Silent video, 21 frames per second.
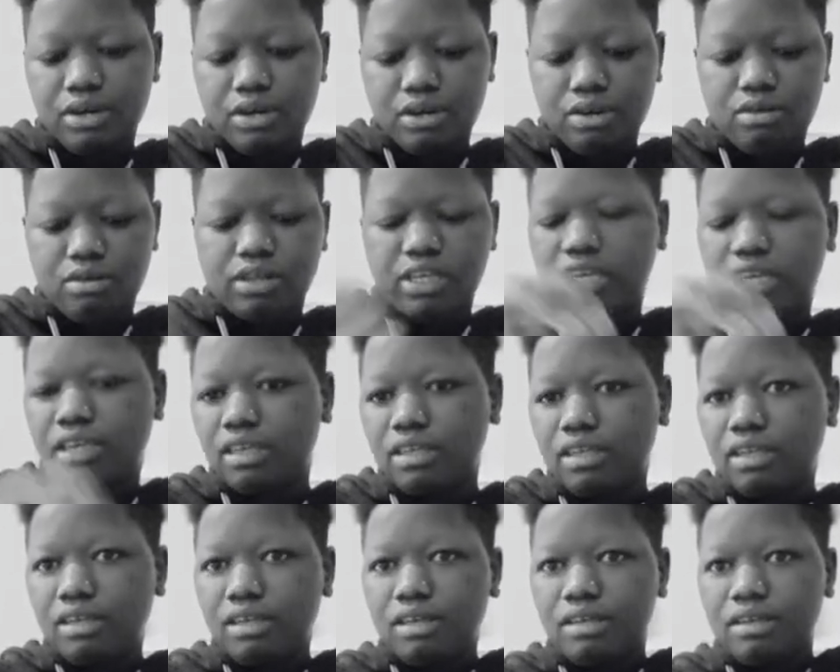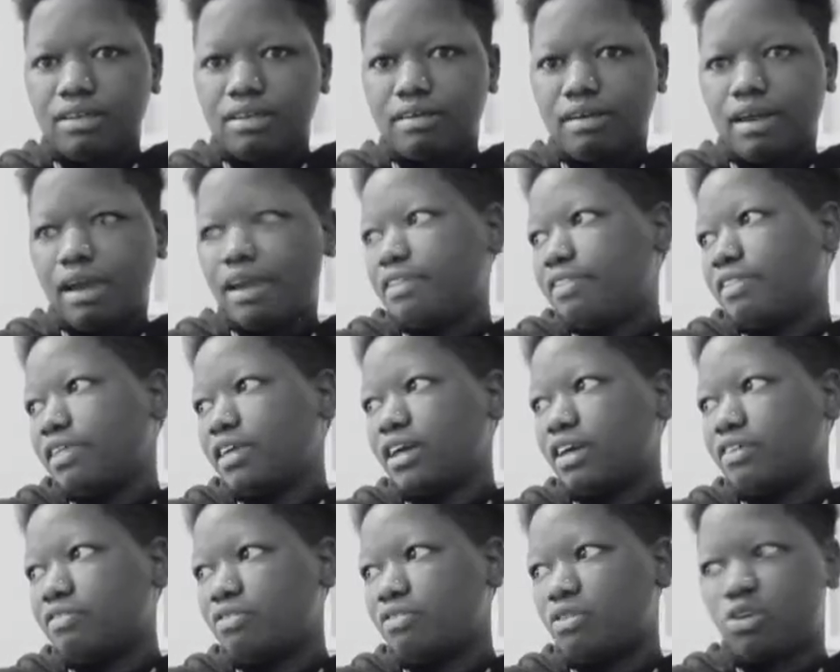okay, I think
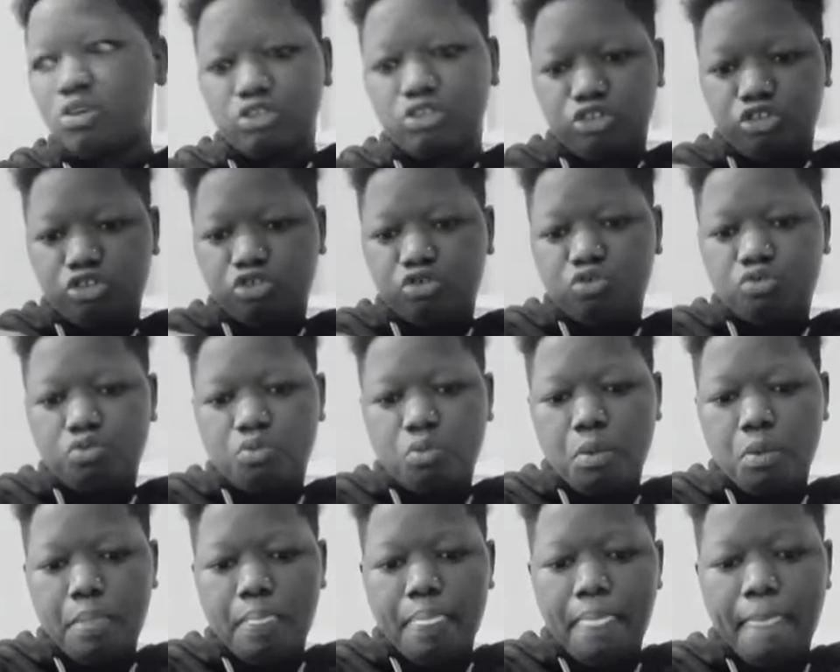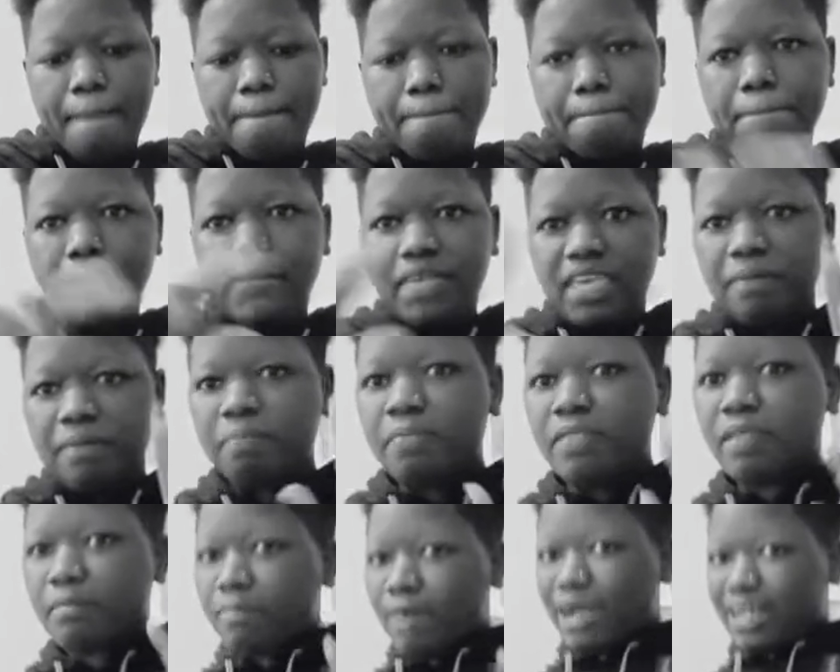I forgot to keep
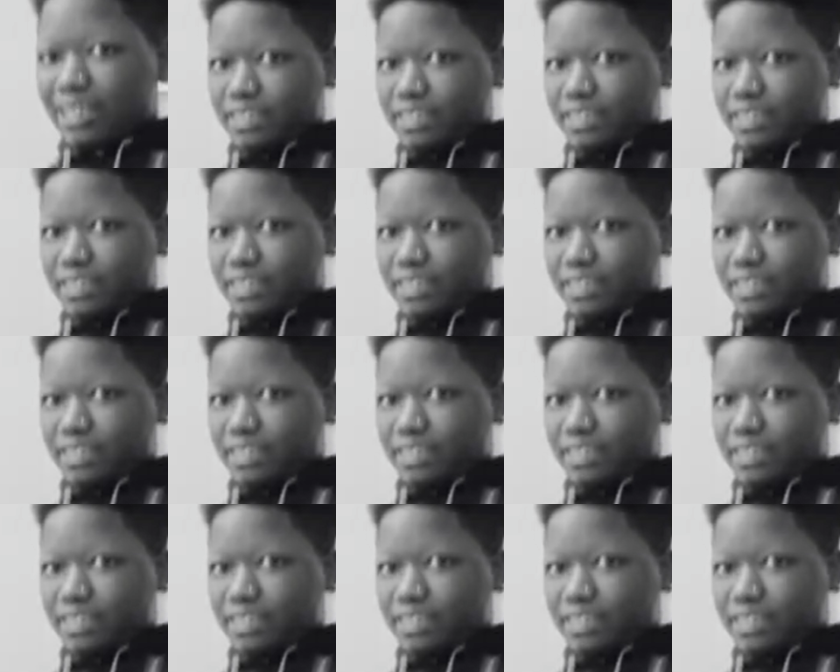them as